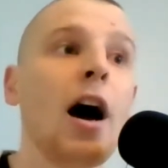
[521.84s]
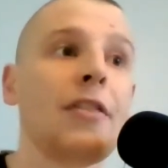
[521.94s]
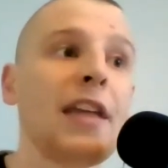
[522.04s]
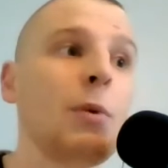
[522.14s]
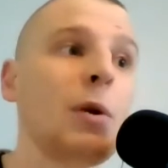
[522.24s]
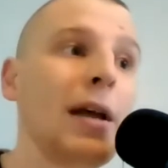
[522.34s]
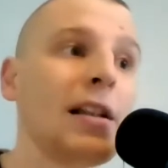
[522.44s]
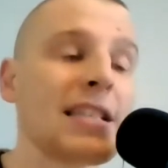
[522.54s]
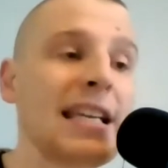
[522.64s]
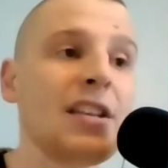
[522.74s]
I think we will
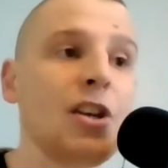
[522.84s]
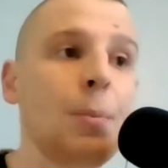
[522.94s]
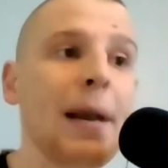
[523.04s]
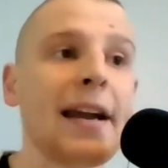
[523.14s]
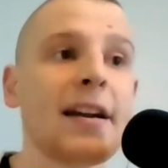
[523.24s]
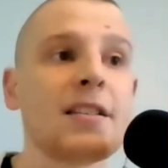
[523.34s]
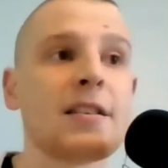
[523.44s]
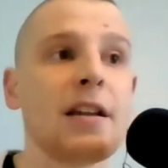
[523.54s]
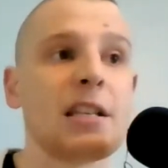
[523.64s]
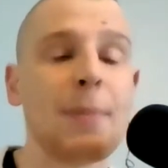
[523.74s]
see the new
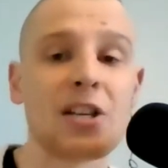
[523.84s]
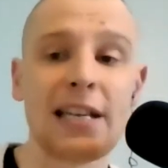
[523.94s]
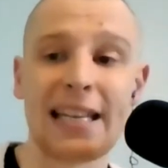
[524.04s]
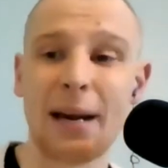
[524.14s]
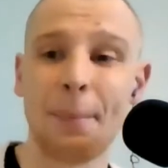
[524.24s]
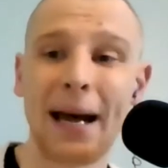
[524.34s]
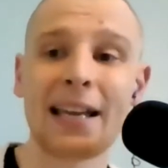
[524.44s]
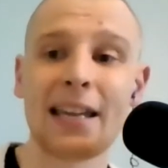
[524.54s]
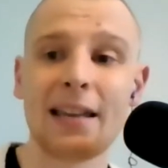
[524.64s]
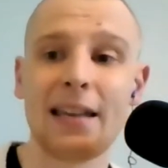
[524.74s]
players, especially
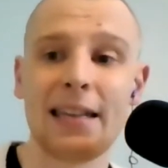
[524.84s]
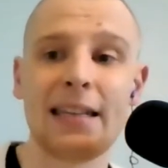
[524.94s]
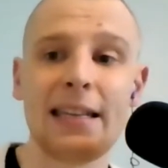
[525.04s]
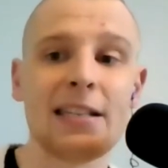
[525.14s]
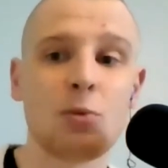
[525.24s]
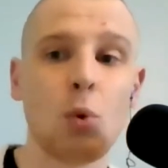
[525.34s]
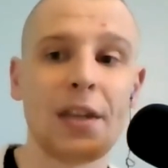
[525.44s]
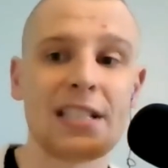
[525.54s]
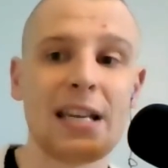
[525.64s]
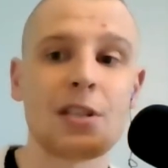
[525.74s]
Kabak. He's the one
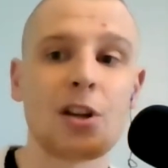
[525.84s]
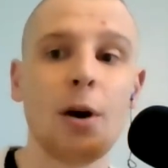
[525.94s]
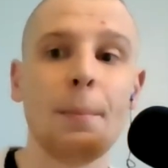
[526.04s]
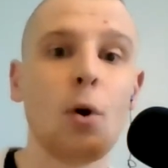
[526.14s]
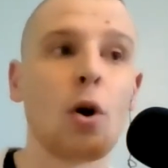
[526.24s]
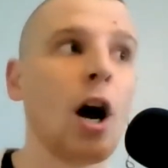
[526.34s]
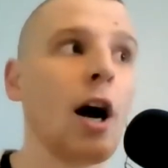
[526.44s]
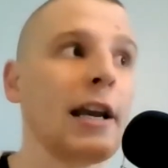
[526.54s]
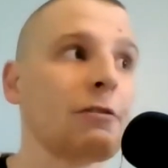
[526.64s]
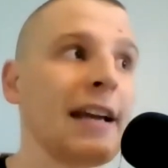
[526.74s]
that seems to come more
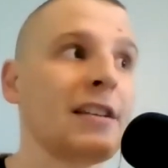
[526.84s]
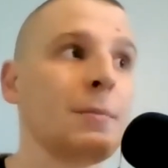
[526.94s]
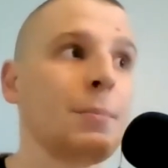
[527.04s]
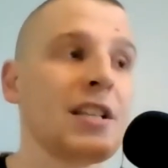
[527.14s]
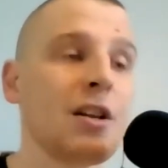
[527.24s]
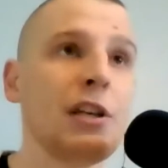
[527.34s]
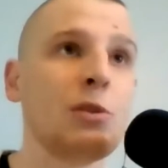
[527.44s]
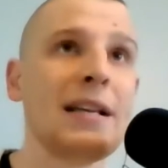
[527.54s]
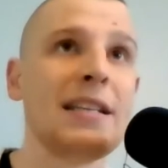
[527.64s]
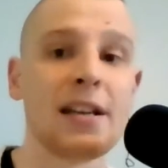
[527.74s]
highly rated, but he's only
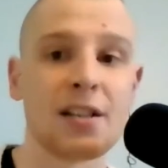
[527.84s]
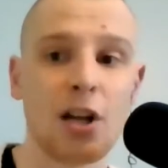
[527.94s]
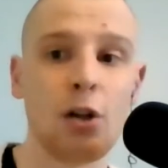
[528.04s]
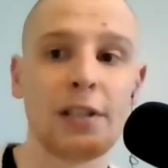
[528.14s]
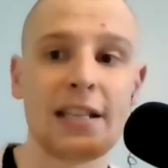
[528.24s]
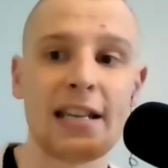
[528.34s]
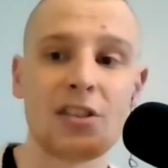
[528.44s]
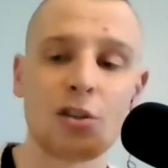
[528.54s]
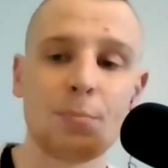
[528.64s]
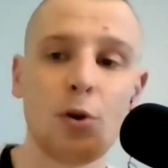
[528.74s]
20 years old. He's
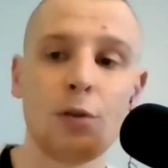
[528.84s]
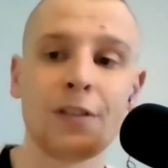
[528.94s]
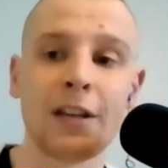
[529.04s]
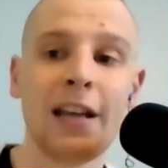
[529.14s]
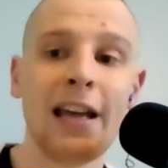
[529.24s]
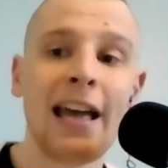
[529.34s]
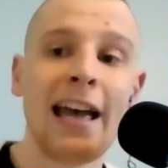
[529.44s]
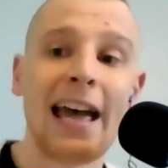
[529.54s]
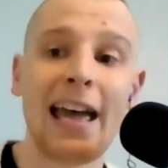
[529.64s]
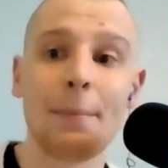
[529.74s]
just moved,
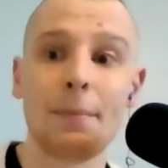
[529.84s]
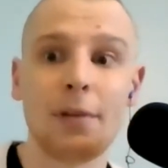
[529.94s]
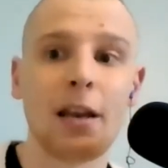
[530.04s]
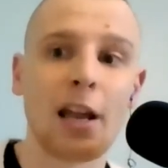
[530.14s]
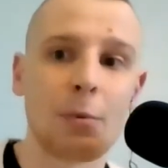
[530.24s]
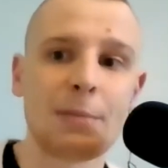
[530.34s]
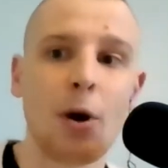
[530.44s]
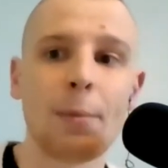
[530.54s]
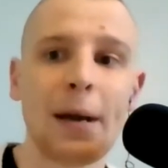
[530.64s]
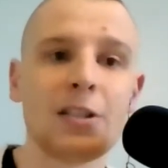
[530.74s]
like we
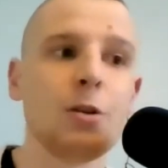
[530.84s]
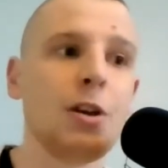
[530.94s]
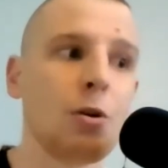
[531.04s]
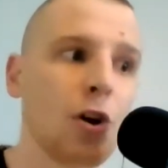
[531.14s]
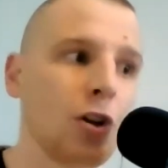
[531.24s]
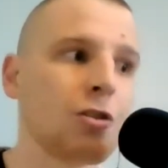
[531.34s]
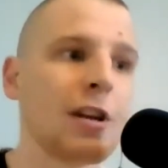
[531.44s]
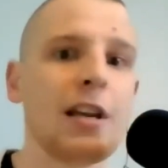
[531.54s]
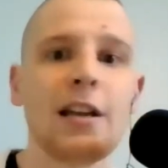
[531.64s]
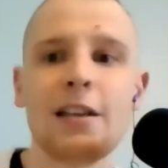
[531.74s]
spoke about, to a new
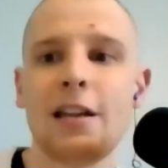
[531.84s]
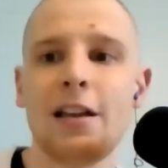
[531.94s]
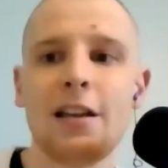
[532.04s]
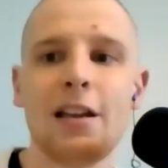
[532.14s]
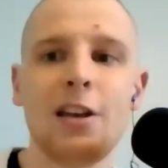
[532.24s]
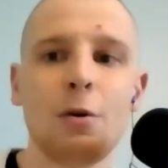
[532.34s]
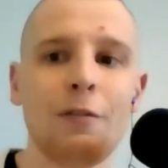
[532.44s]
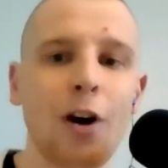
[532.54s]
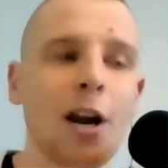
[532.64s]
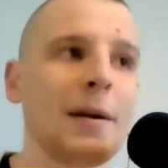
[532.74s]
country, a new
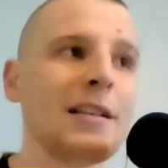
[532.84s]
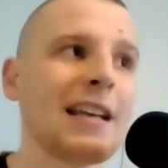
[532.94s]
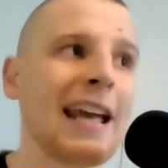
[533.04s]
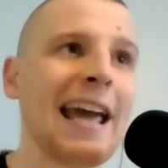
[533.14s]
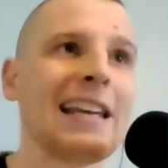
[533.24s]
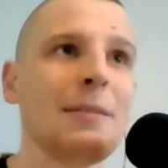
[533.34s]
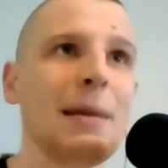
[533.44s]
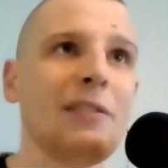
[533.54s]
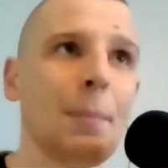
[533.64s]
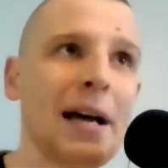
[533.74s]
environment. Again, in the
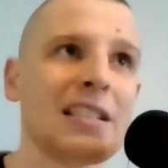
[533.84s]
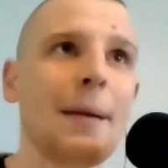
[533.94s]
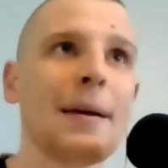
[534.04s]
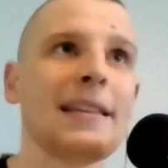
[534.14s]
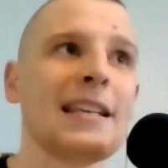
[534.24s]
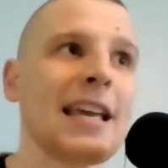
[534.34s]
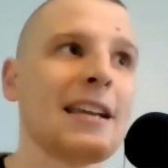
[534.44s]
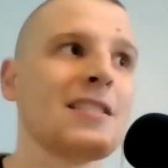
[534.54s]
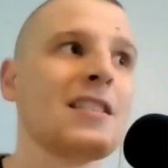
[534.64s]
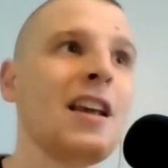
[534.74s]
middle of a pandemic, these
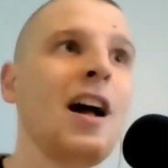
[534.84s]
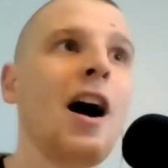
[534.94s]
things